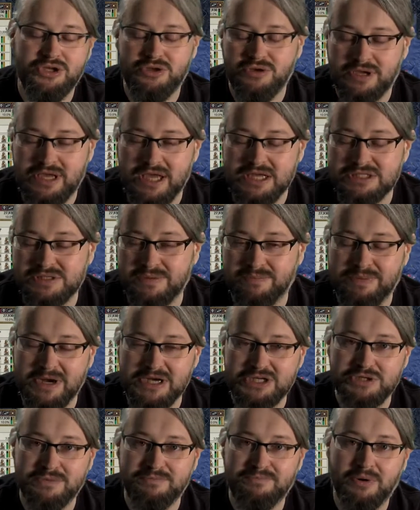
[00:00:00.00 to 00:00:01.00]
You gain
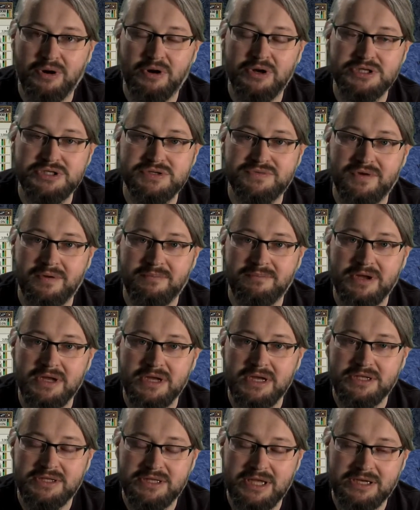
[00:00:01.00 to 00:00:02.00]
suppression points from
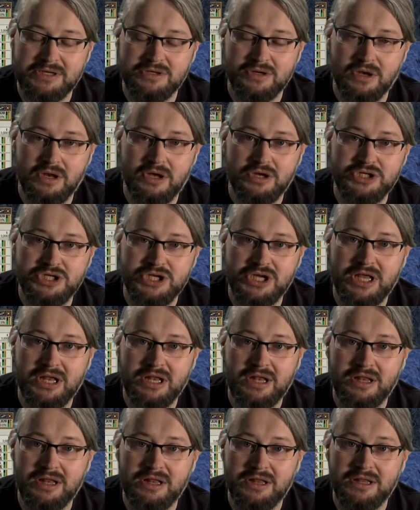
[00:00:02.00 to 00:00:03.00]

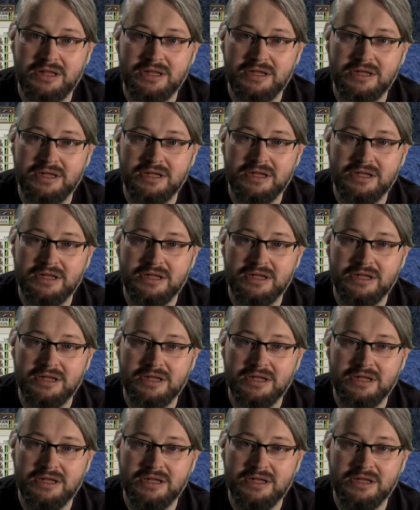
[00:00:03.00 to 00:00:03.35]
technological